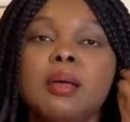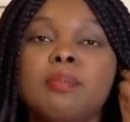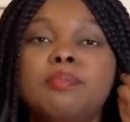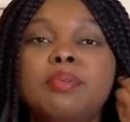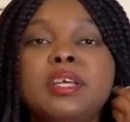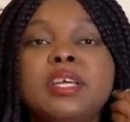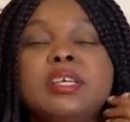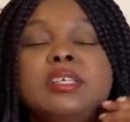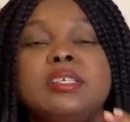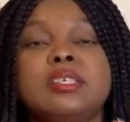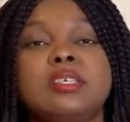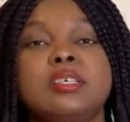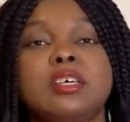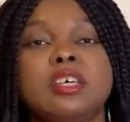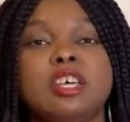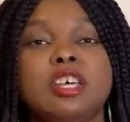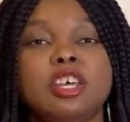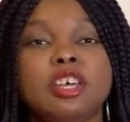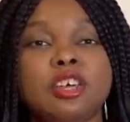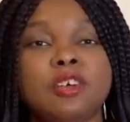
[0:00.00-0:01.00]
Please,
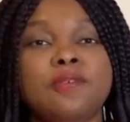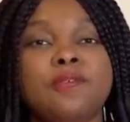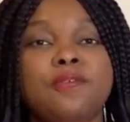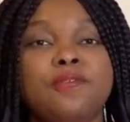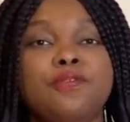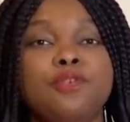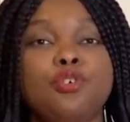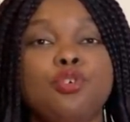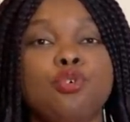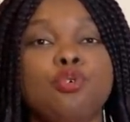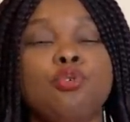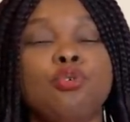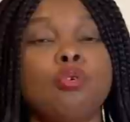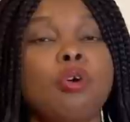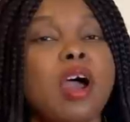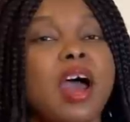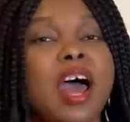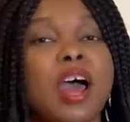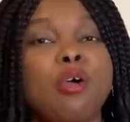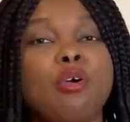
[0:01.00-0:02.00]
if
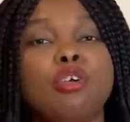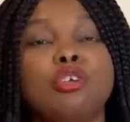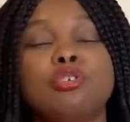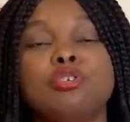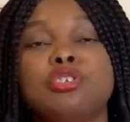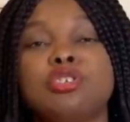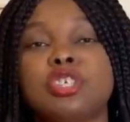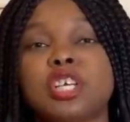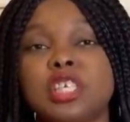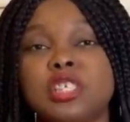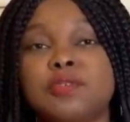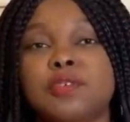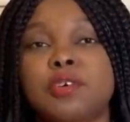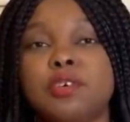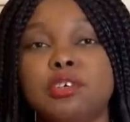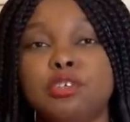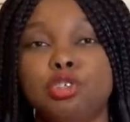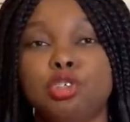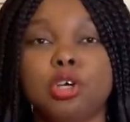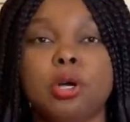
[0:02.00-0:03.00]
you are going to search for
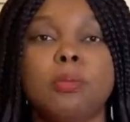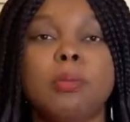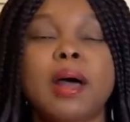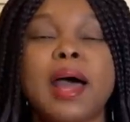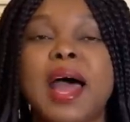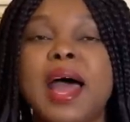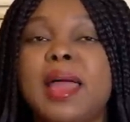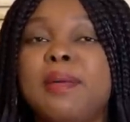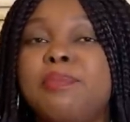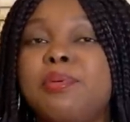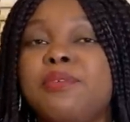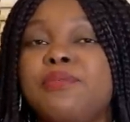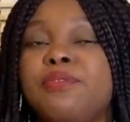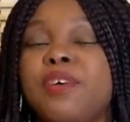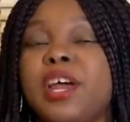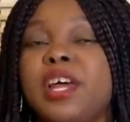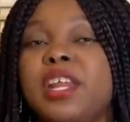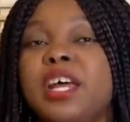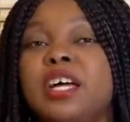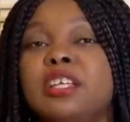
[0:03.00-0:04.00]
a job, I
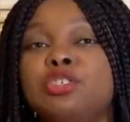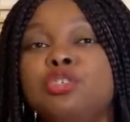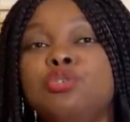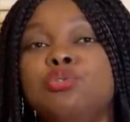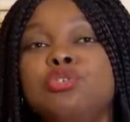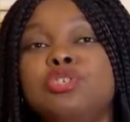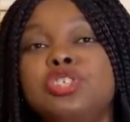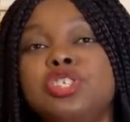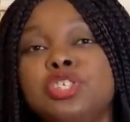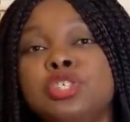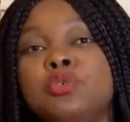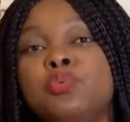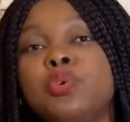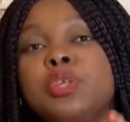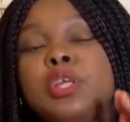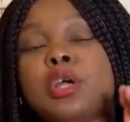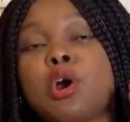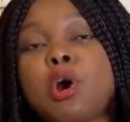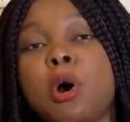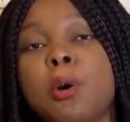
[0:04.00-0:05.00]
prefer that you deal
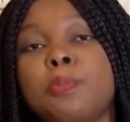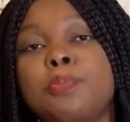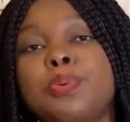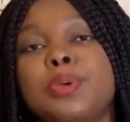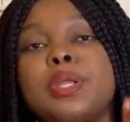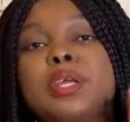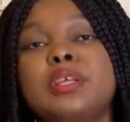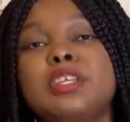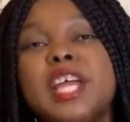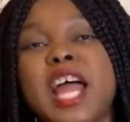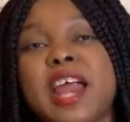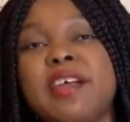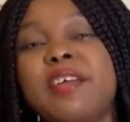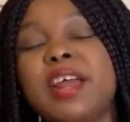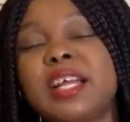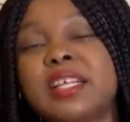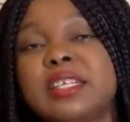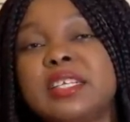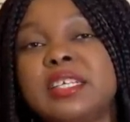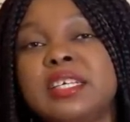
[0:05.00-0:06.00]
with the company
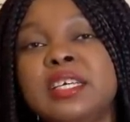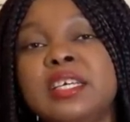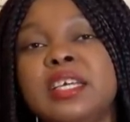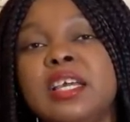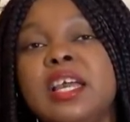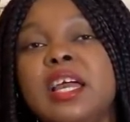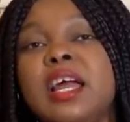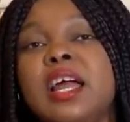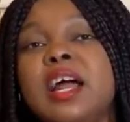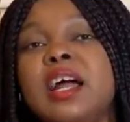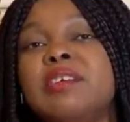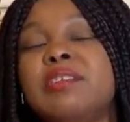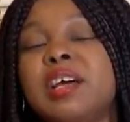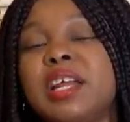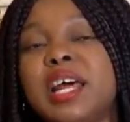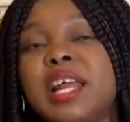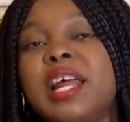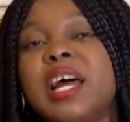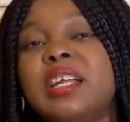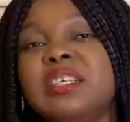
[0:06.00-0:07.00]
directly
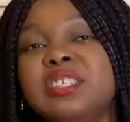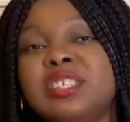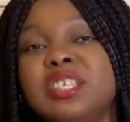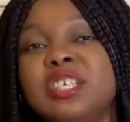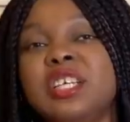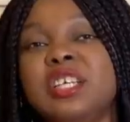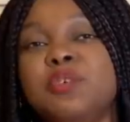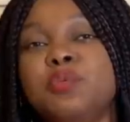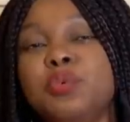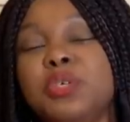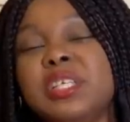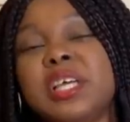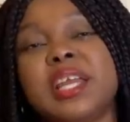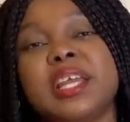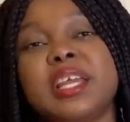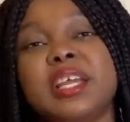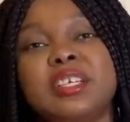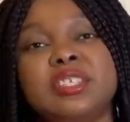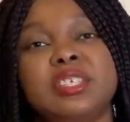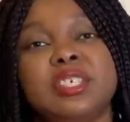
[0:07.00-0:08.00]
rather than dealing with
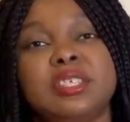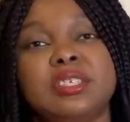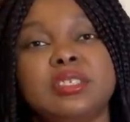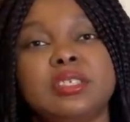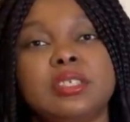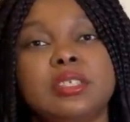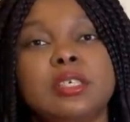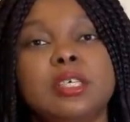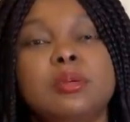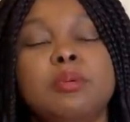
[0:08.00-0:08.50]
an agent,